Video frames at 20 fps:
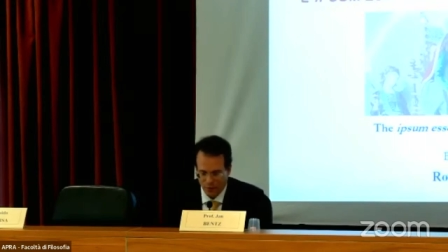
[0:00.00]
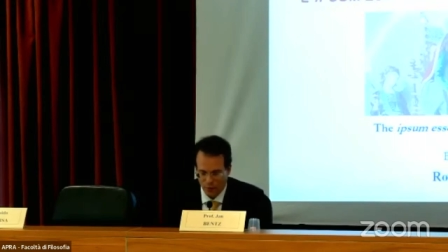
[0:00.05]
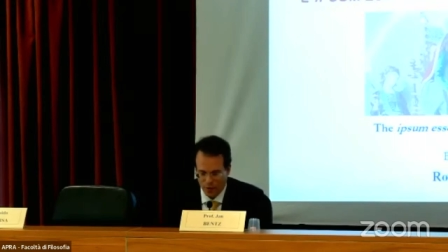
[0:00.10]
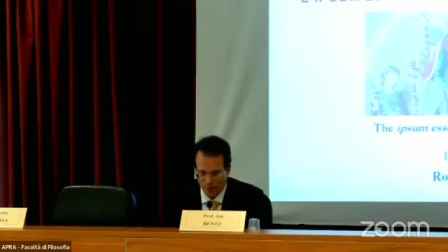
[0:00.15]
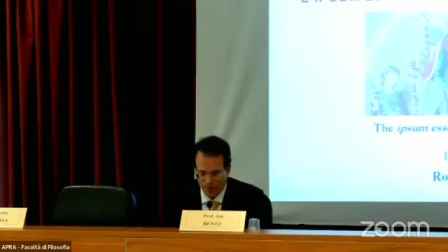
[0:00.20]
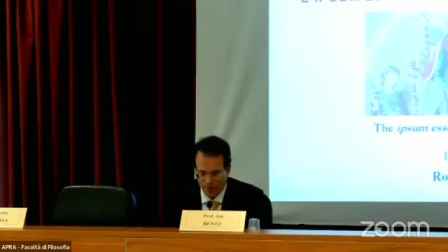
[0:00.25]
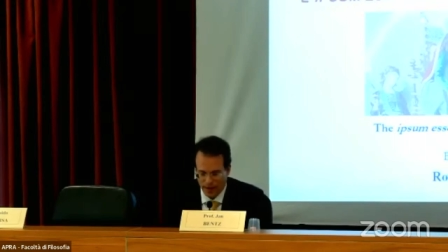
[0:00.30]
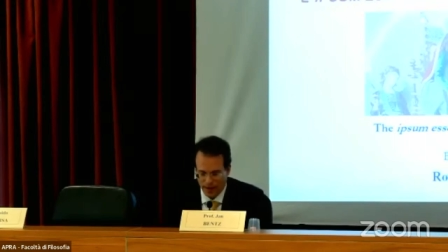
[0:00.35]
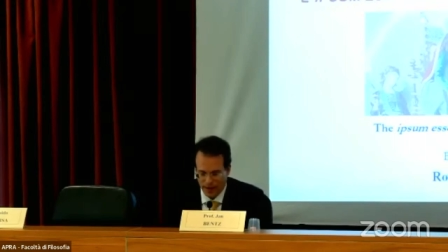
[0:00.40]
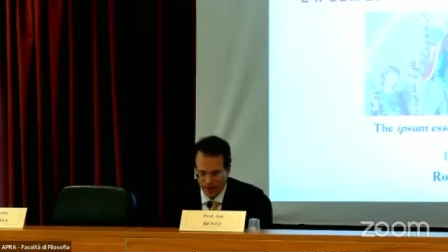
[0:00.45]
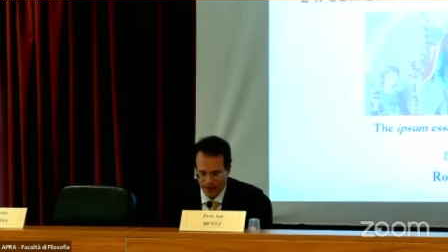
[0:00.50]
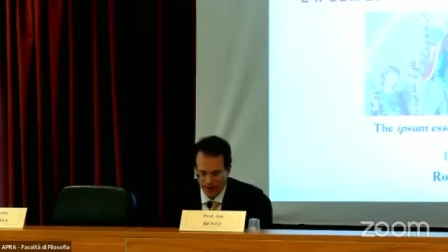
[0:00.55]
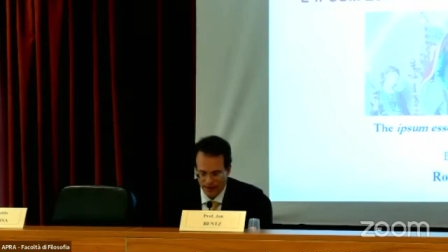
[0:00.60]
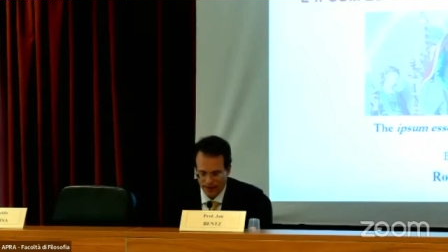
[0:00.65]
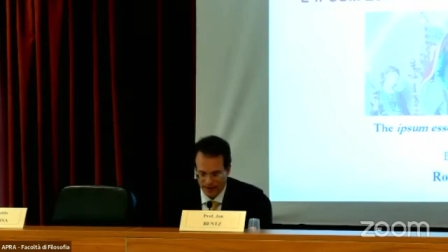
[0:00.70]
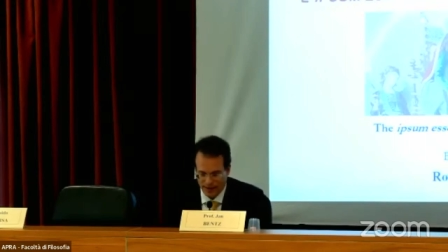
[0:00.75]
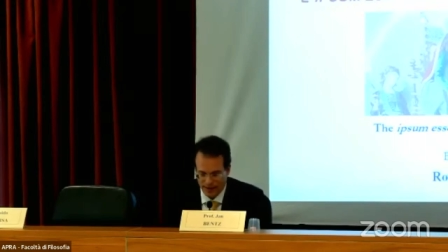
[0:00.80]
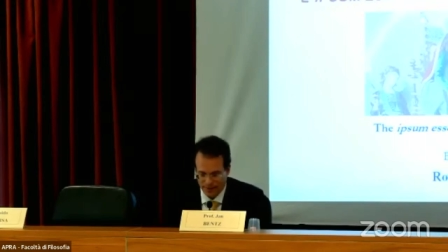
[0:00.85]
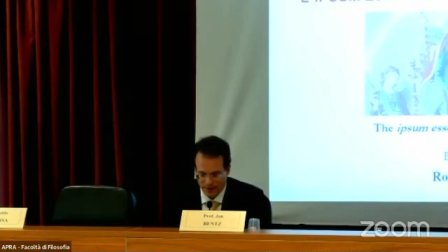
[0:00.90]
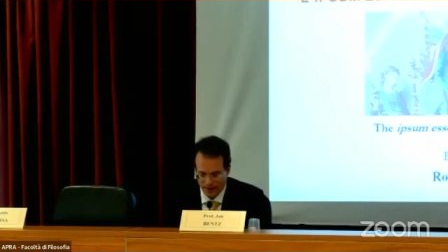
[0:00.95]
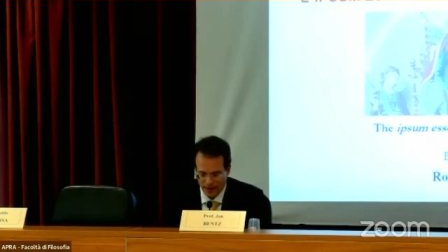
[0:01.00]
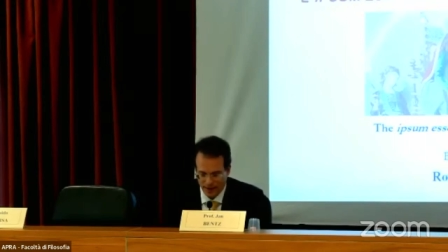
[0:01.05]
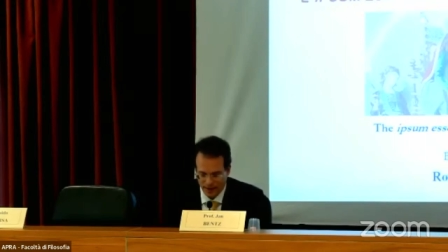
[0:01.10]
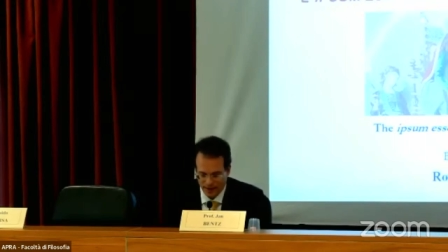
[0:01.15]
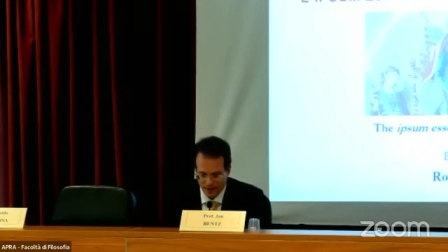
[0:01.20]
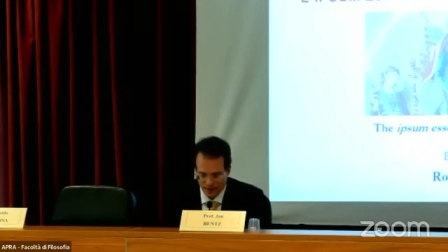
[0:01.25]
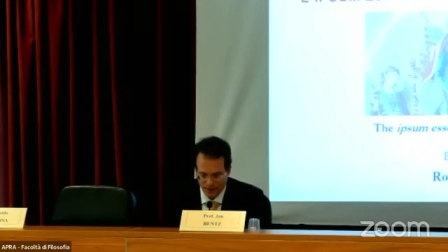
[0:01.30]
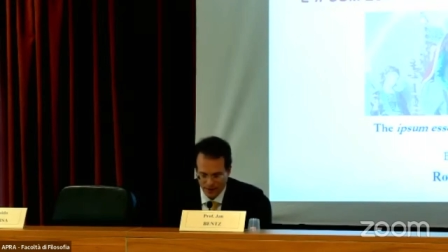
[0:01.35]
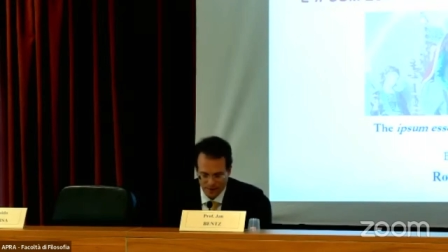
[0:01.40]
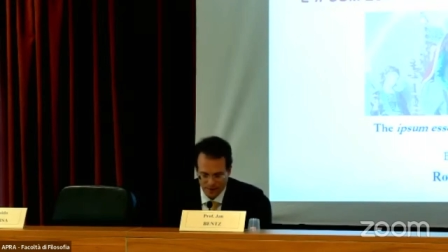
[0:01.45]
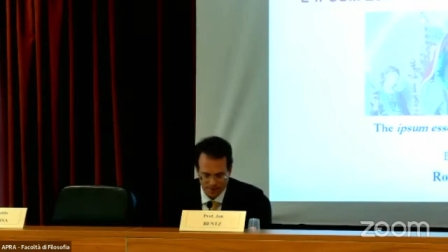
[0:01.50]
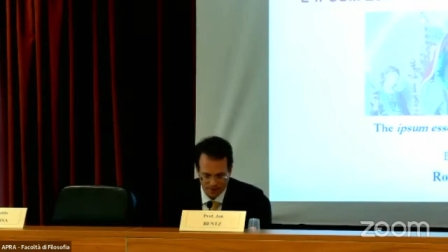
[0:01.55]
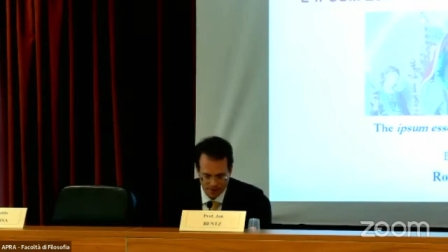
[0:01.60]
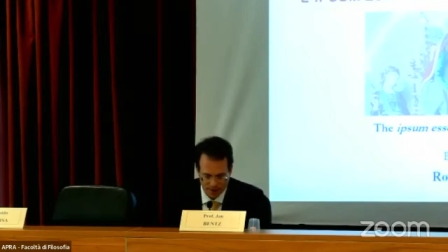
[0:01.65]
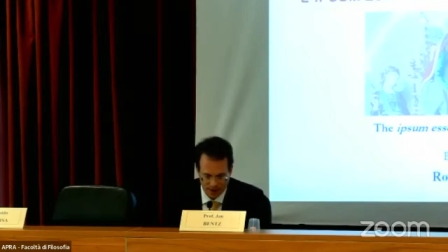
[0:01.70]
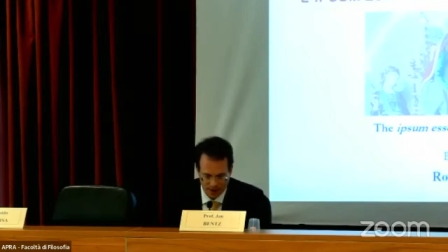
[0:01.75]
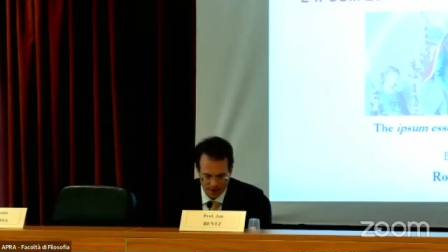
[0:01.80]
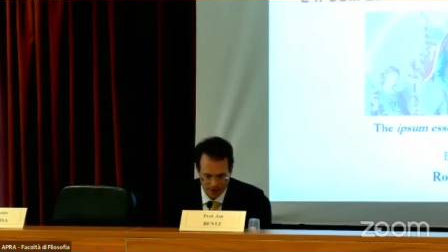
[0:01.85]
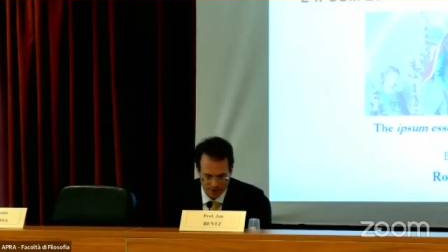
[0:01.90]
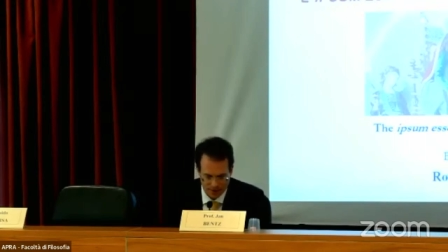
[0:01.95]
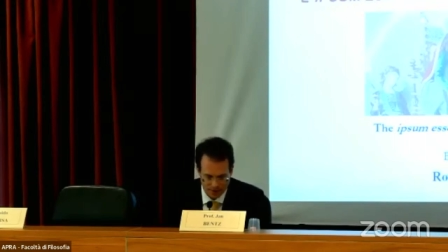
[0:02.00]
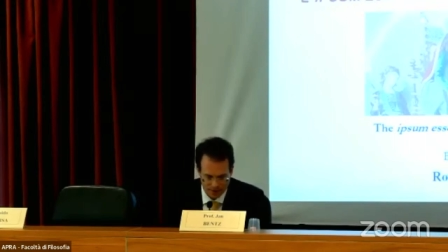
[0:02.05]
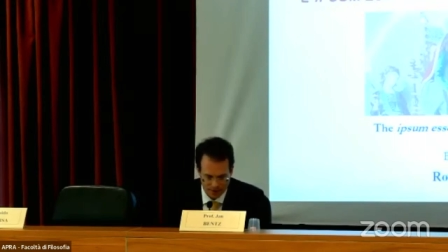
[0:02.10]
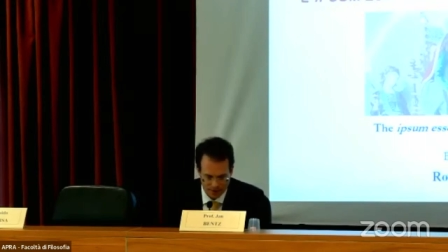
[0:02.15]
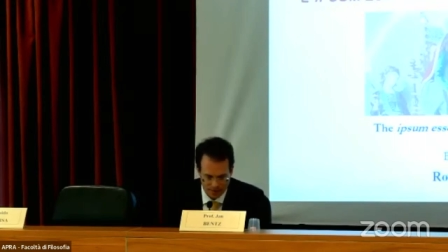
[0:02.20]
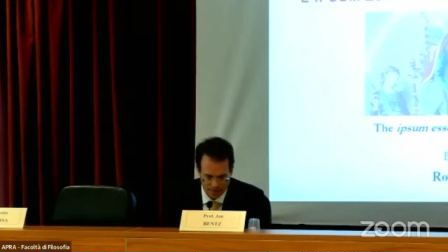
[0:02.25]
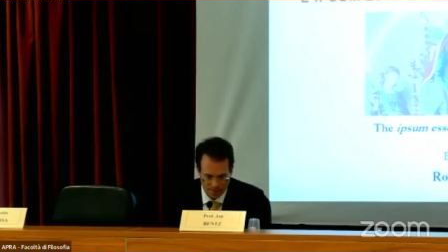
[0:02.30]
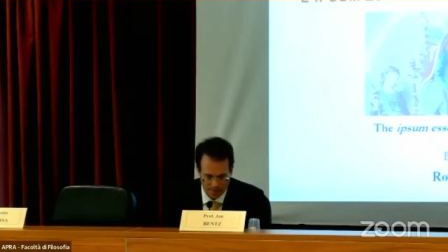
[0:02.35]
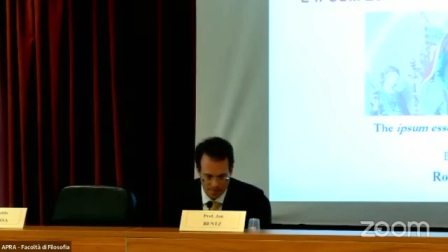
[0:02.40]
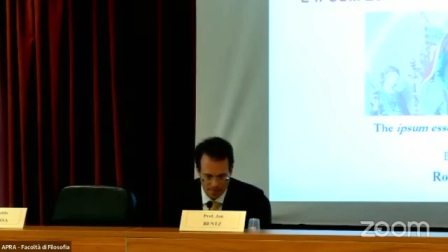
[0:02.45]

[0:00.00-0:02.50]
whereby something is, end quote.